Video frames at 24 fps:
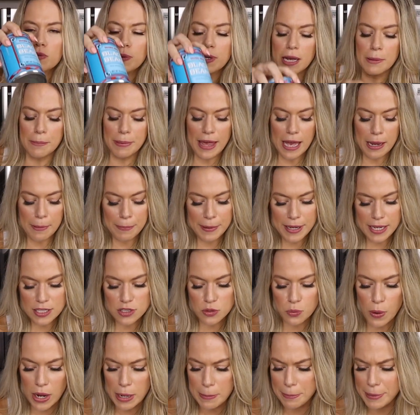So we got black
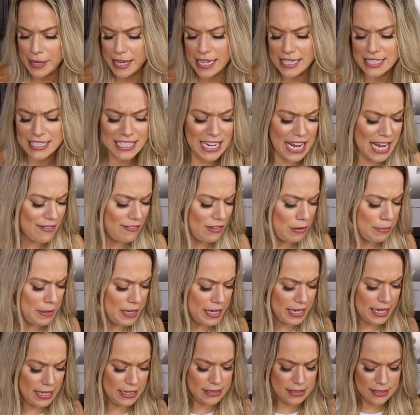beans, white beans, navy
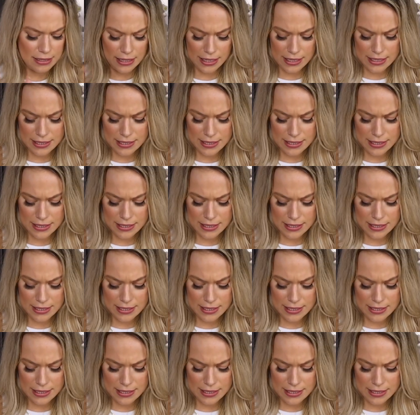beans,